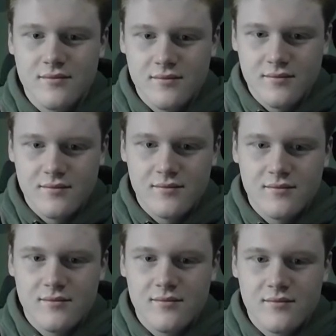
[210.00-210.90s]

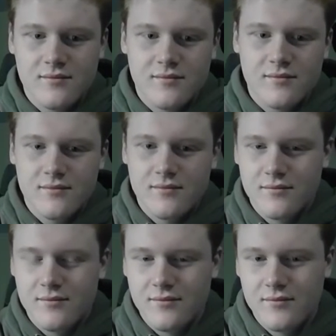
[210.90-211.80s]

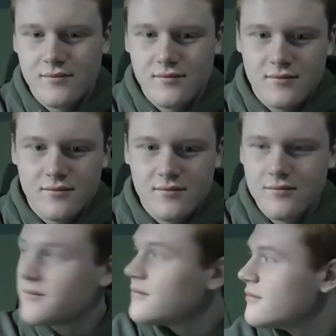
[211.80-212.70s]

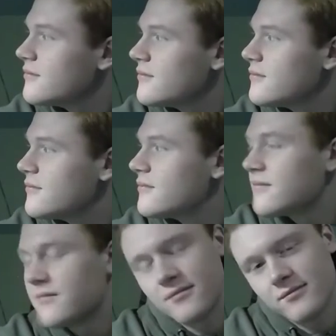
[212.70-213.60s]

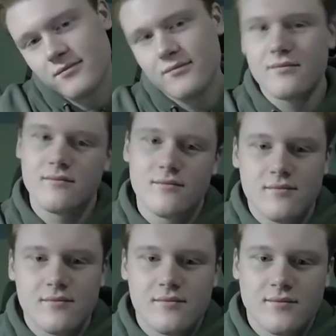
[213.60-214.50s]

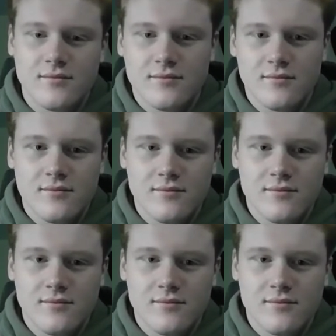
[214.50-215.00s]
[no speech]